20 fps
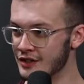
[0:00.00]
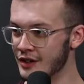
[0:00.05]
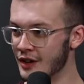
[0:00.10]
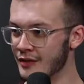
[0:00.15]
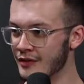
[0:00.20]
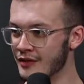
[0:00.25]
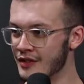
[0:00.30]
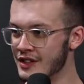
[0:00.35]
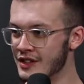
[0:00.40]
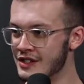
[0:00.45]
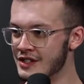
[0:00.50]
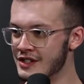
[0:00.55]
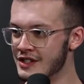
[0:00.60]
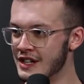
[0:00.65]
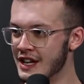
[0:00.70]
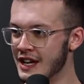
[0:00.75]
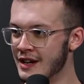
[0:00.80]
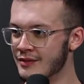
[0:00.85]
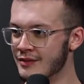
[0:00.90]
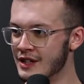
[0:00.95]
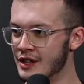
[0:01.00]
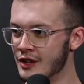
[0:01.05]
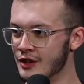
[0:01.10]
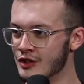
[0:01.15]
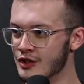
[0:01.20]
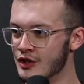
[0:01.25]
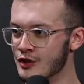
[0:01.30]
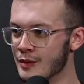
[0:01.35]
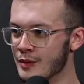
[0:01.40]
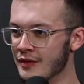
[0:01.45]
of the CFE
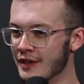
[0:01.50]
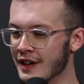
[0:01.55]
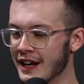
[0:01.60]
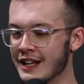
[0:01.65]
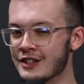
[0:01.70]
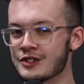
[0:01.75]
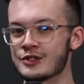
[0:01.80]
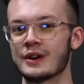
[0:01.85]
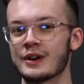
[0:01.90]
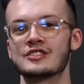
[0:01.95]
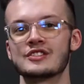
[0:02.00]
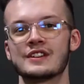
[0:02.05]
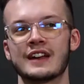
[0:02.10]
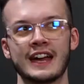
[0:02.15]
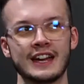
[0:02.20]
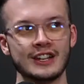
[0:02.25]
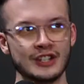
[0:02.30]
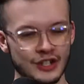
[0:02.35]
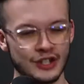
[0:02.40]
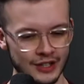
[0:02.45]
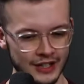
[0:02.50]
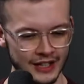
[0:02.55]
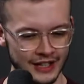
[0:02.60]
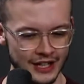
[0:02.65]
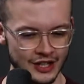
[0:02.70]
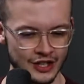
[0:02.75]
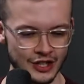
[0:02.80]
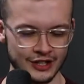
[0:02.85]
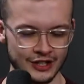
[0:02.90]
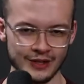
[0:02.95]
Consumer Financial Education
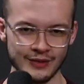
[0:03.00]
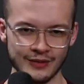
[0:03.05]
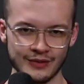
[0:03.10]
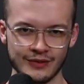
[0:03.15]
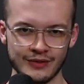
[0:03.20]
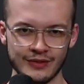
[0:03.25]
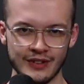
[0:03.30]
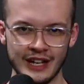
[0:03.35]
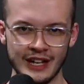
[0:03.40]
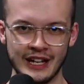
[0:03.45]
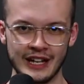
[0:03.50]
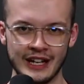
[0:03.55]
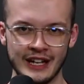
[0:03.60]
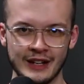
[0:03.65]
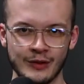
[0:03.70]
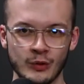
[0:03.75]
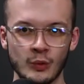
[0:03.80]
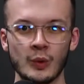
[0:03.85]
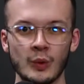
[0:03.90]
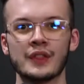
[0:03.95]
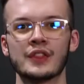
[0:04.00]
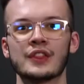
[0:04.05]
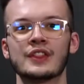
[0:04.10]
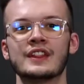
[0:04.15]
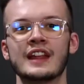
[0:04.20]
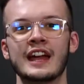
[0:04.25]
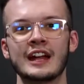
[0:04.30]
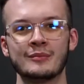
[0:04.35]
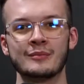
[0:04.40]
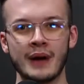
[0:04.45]
Initiative with
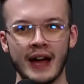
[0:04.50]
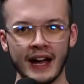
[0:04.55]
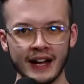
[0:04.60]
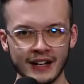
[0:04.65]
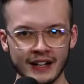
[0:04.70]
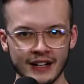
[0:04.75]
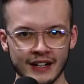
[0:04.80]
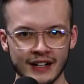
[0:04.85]
Nedbank,